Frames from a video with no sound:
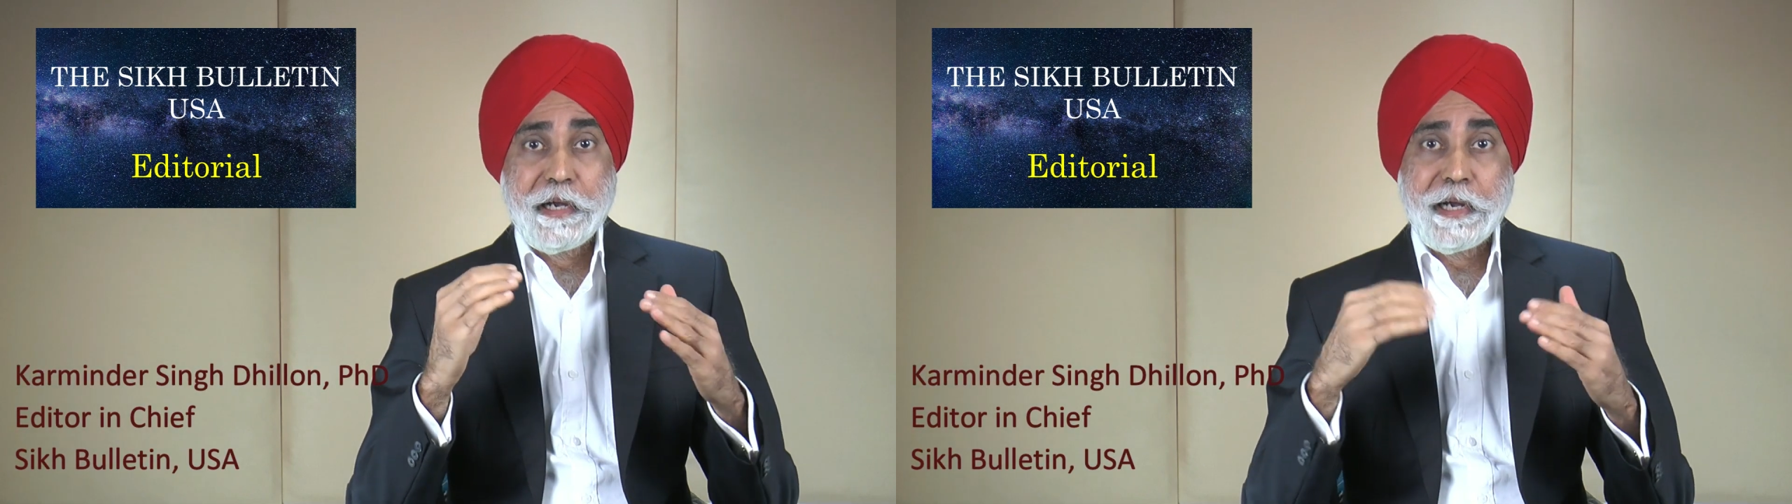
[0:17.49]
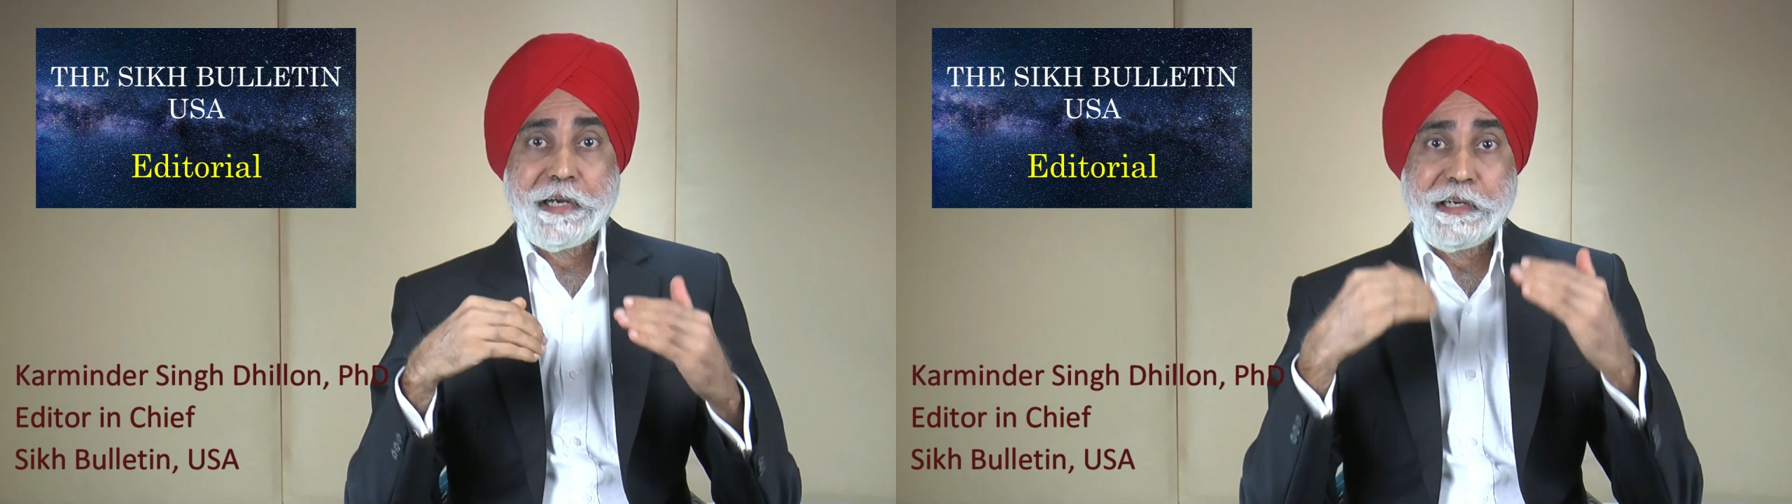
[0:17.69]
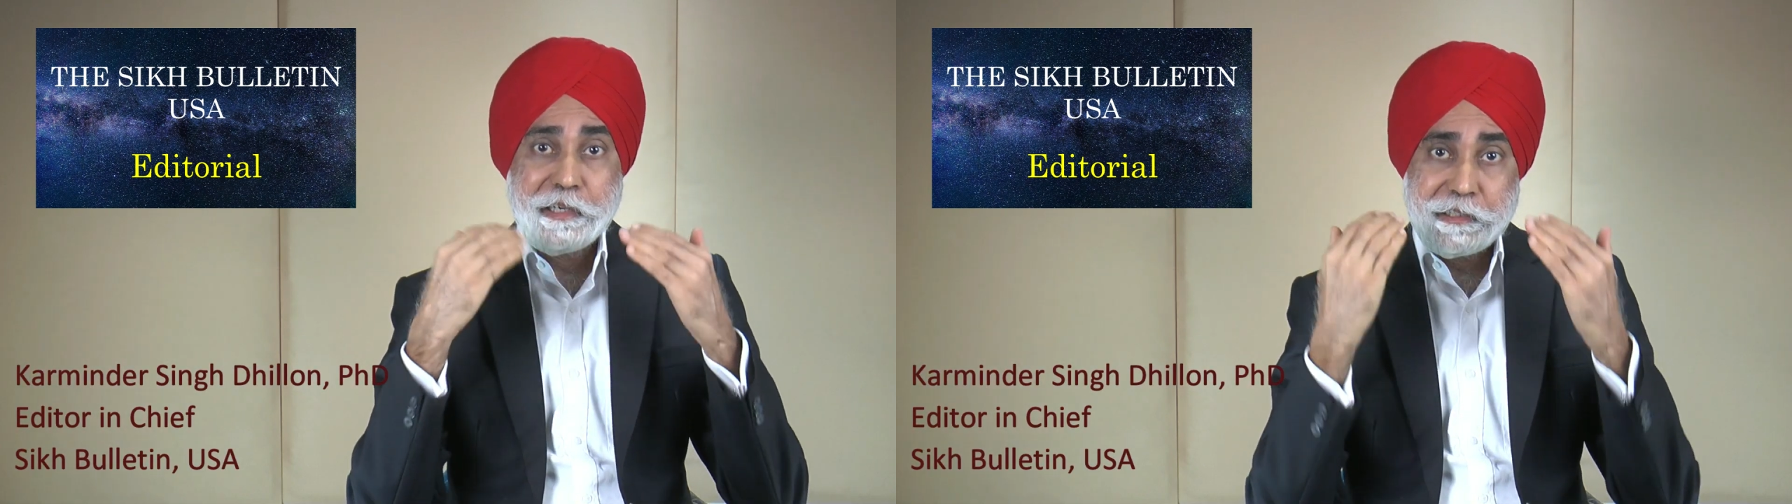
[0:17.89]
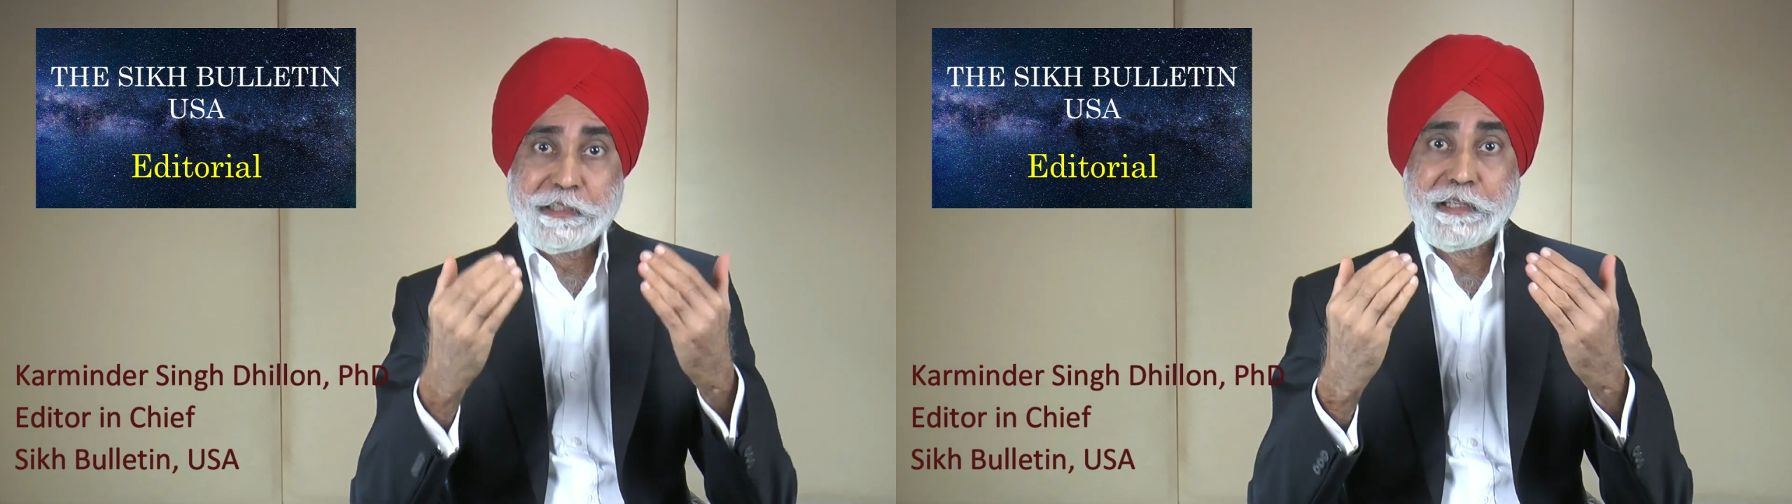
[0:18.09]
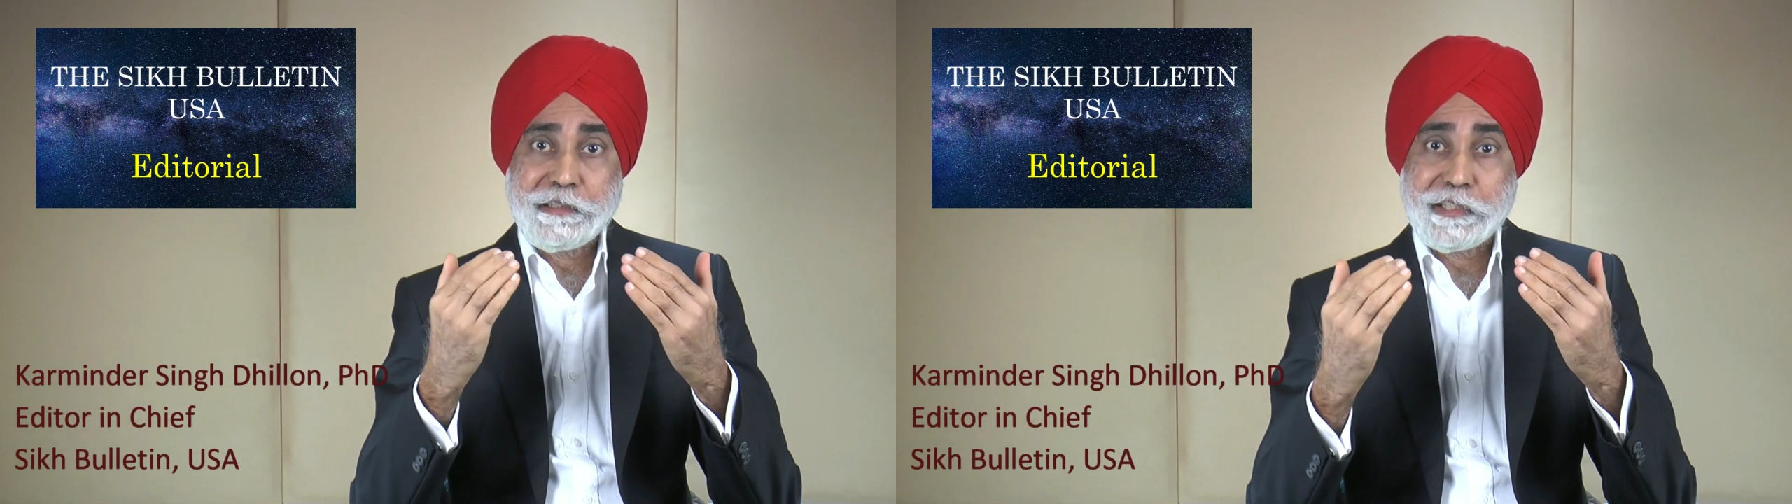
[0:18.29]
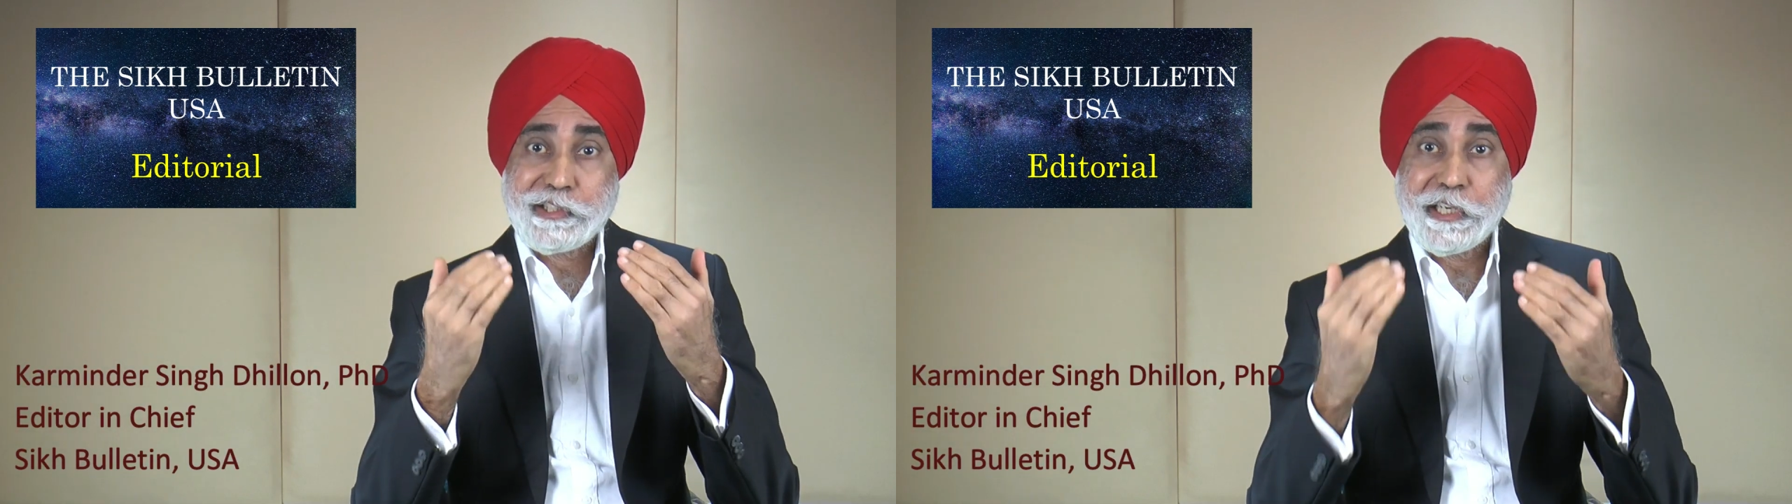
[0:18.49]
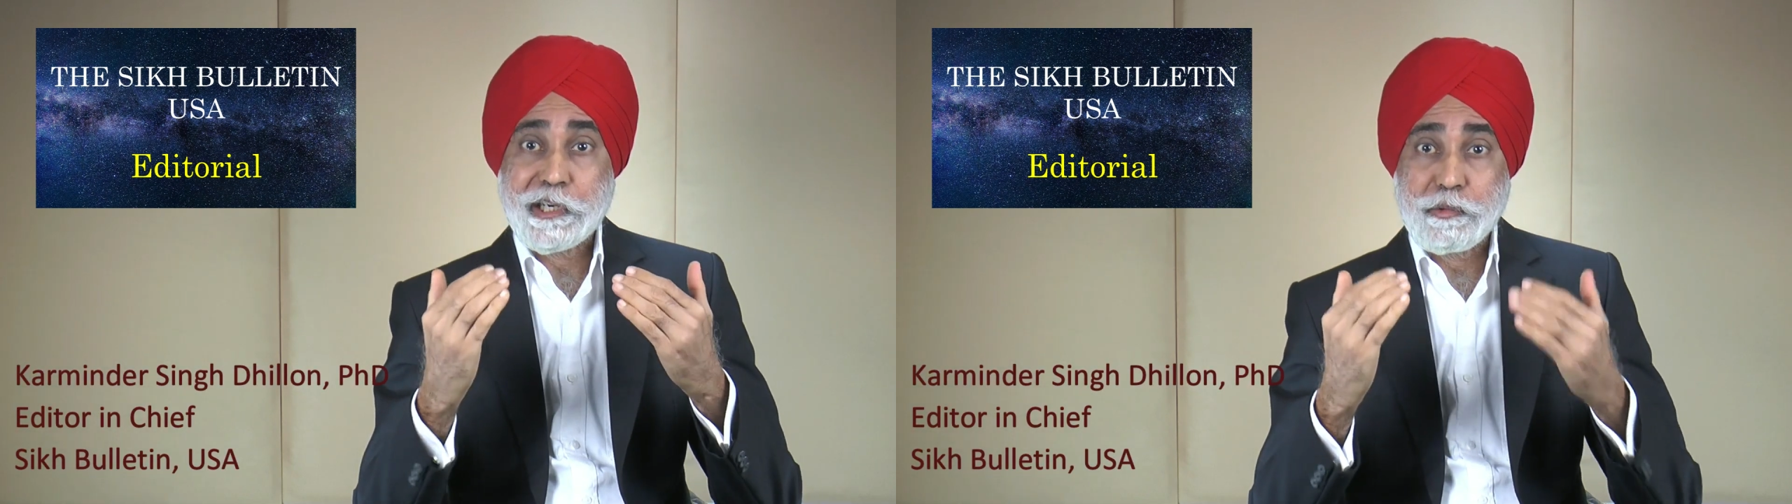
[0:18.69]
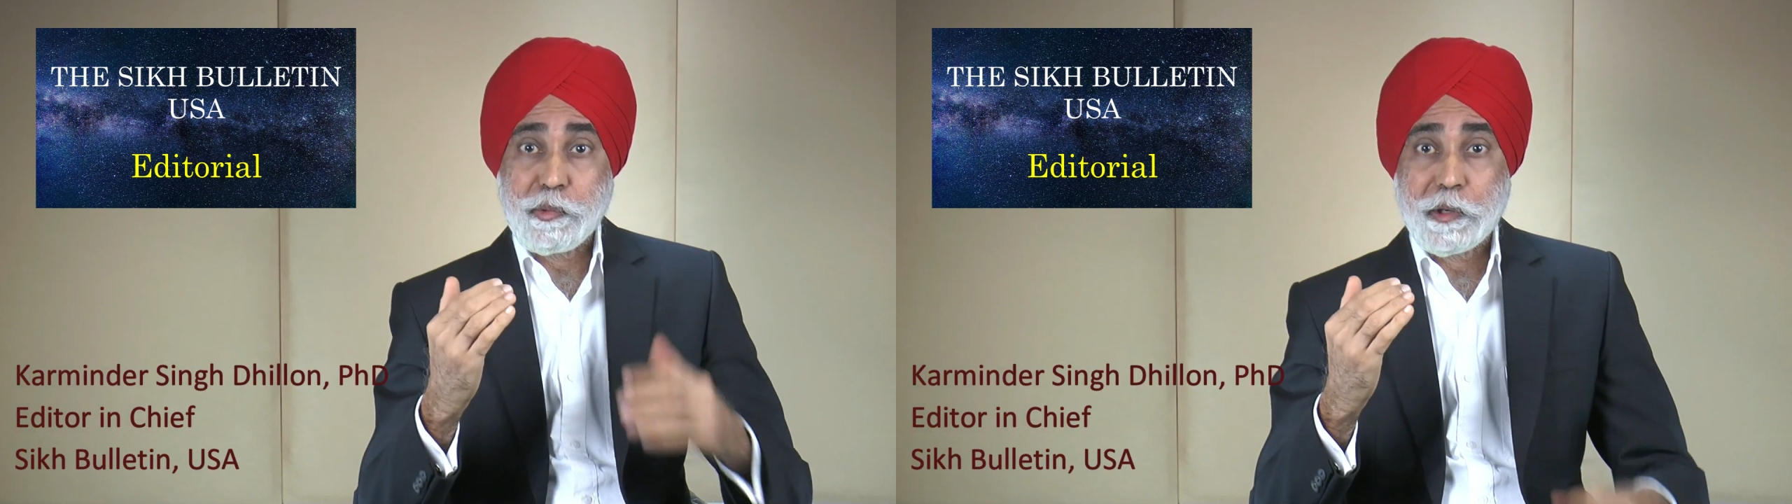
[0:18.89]
alerted the
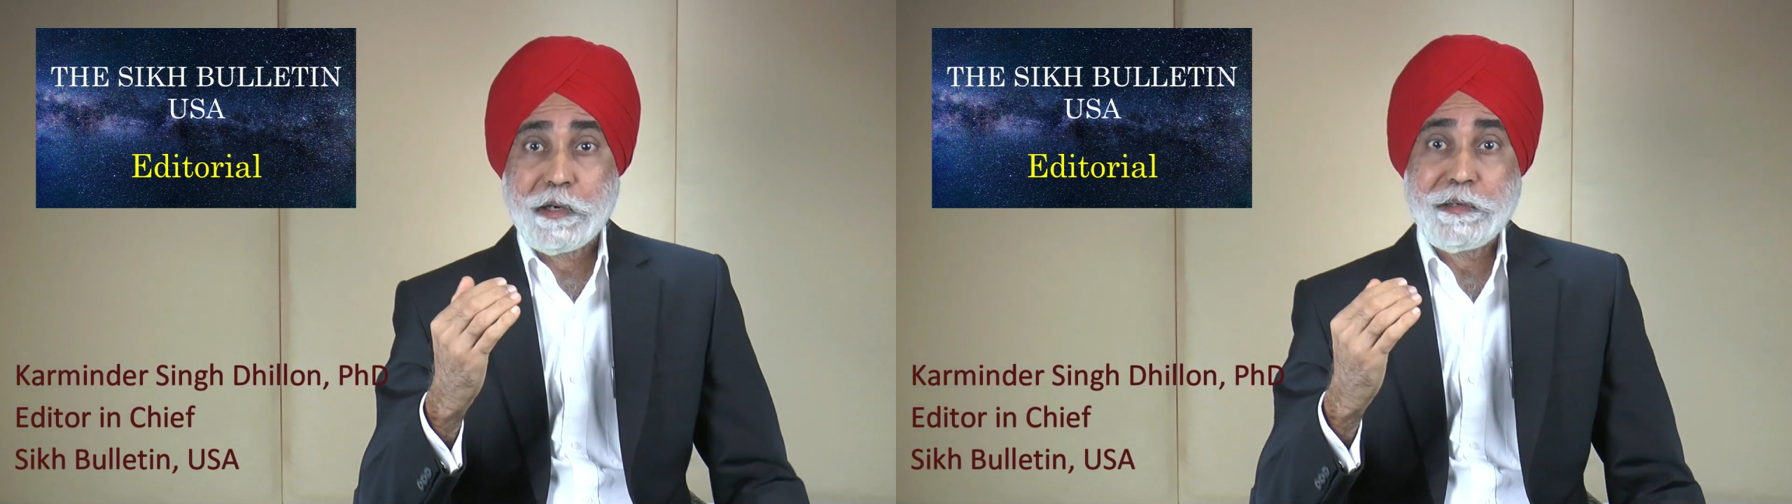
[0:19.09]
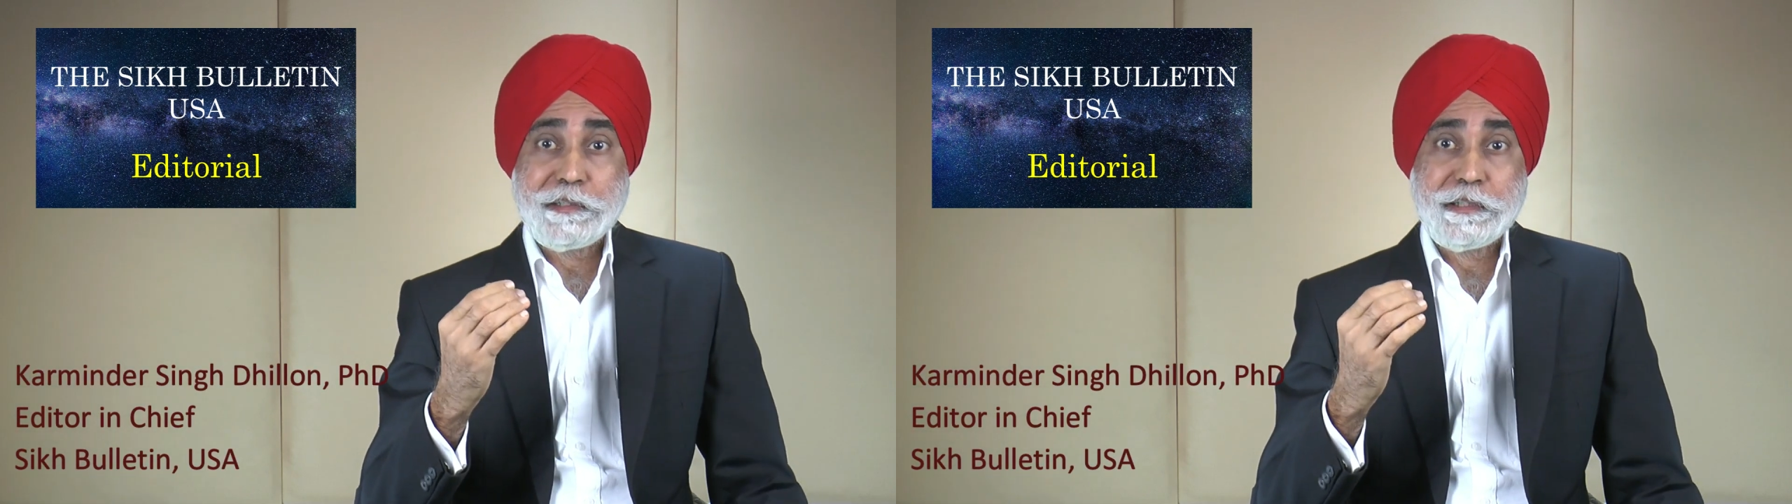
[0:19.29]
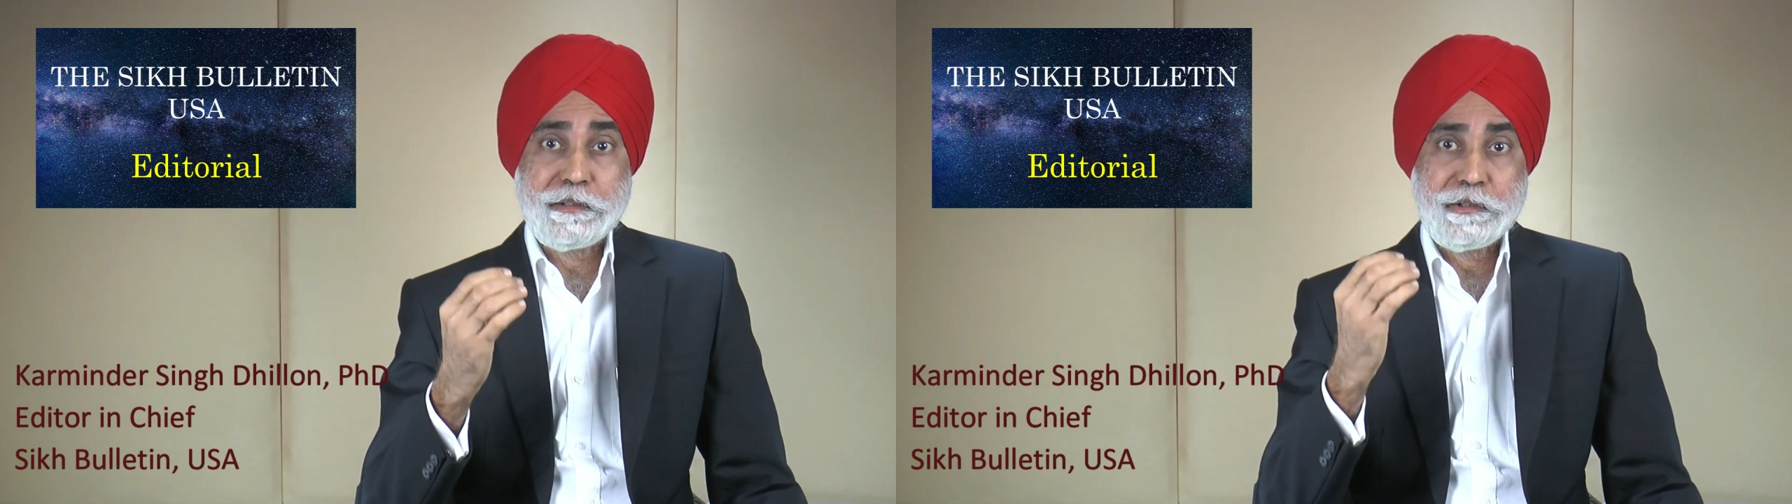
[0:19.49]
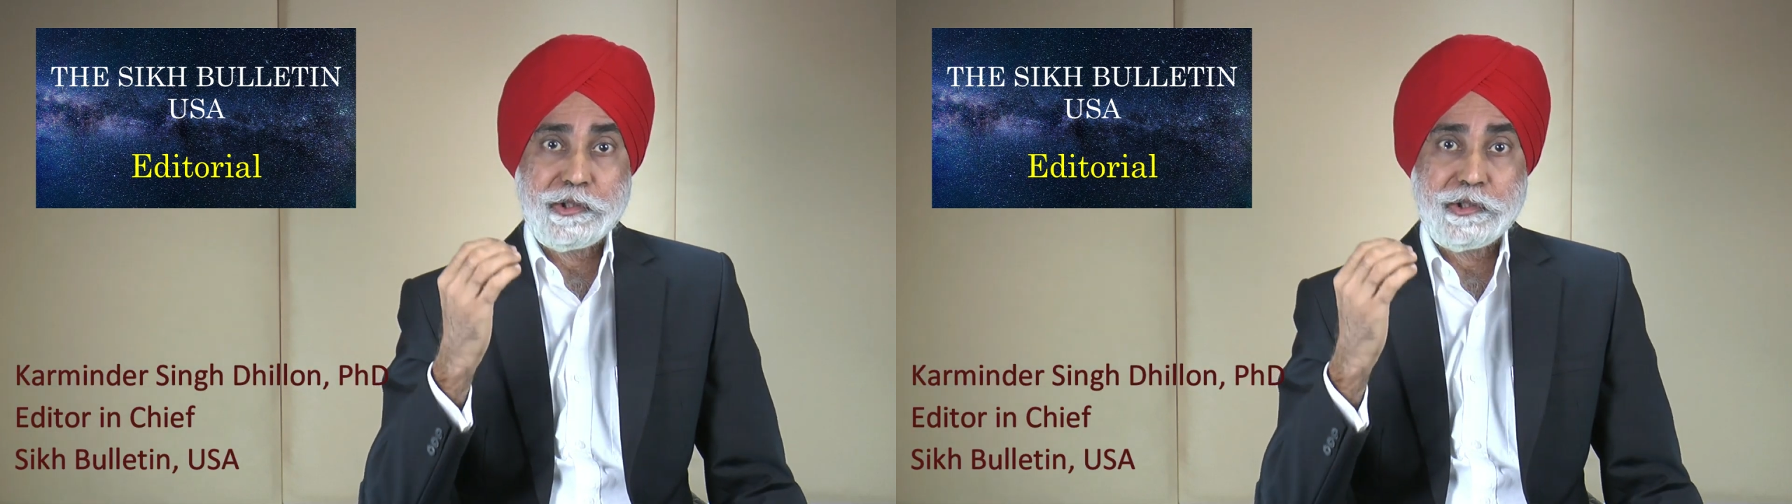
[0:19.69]
Sikh world